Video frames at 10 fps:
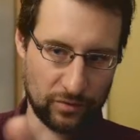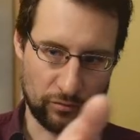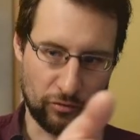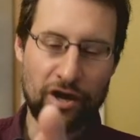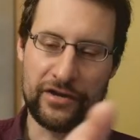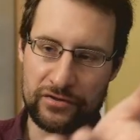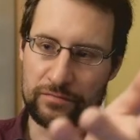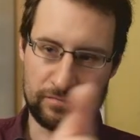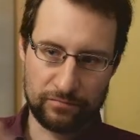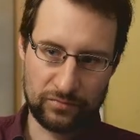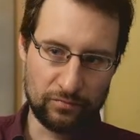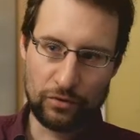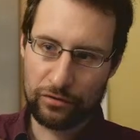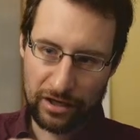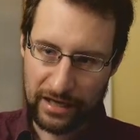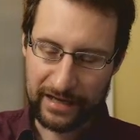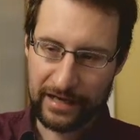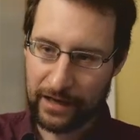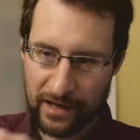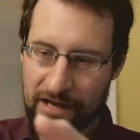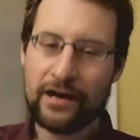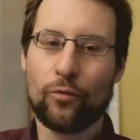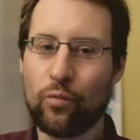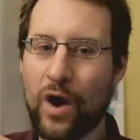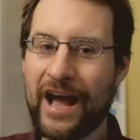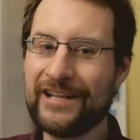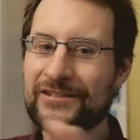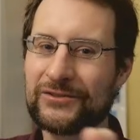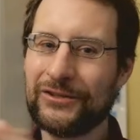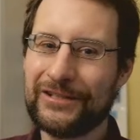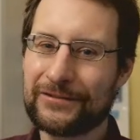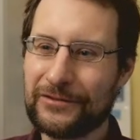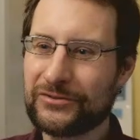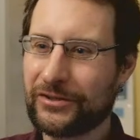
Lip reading: run more like why insert is Linux